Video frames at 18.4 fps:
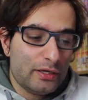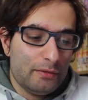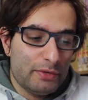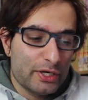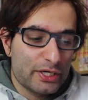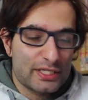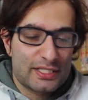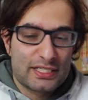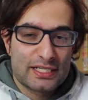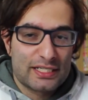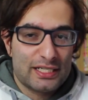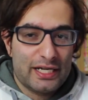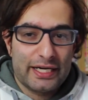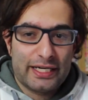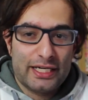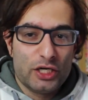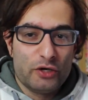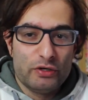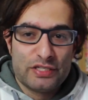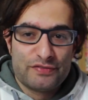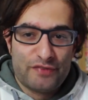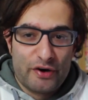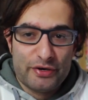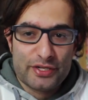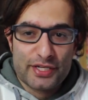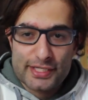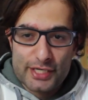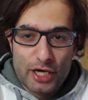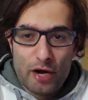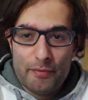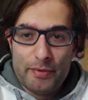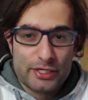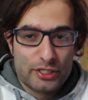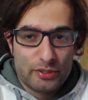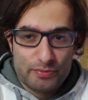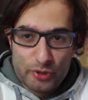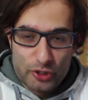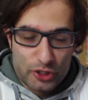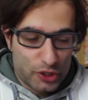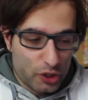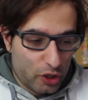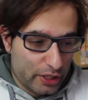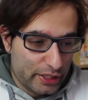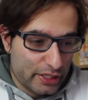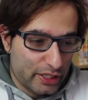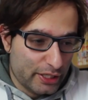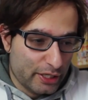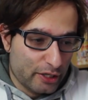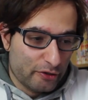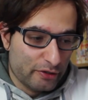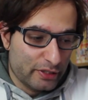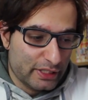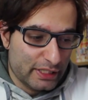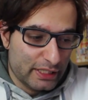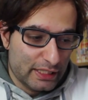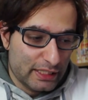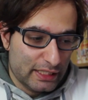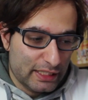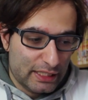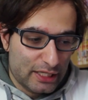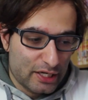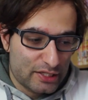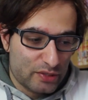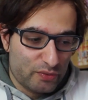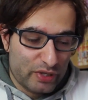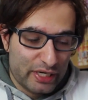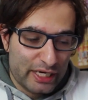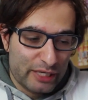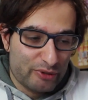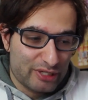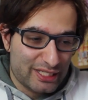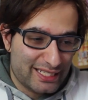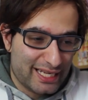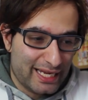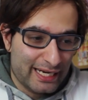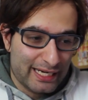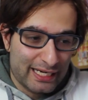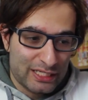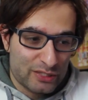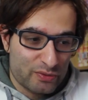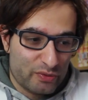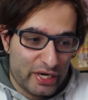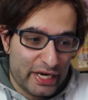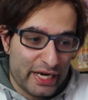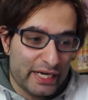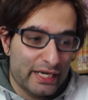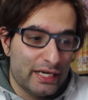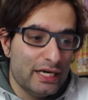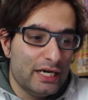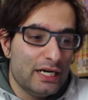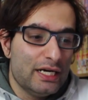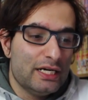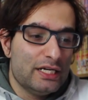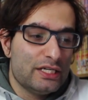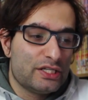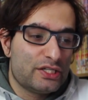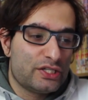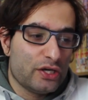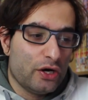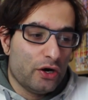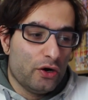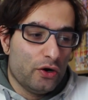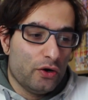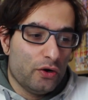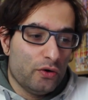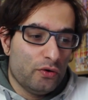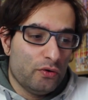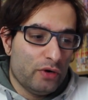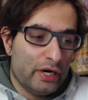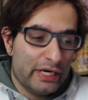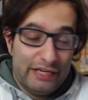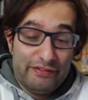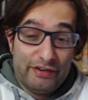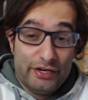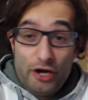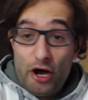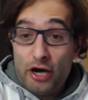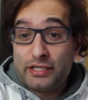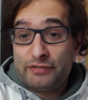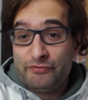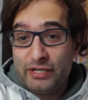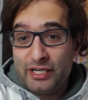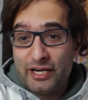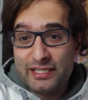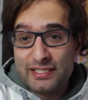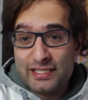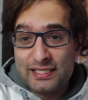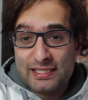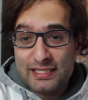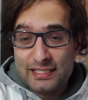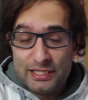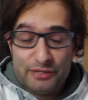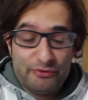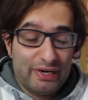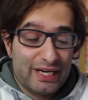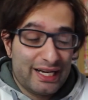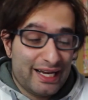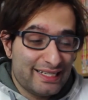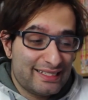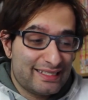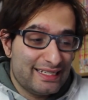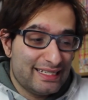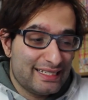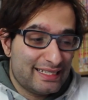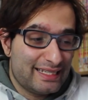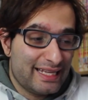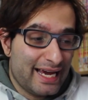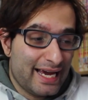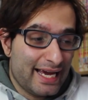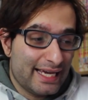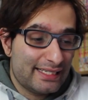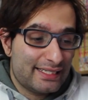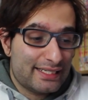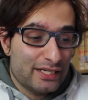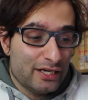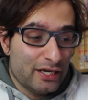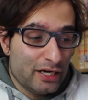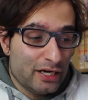But Asta's like, you know, he's very determined to push on, you know, he doesn't want anyone standing in his way. So, and even Nacht realizes this, he realizes that,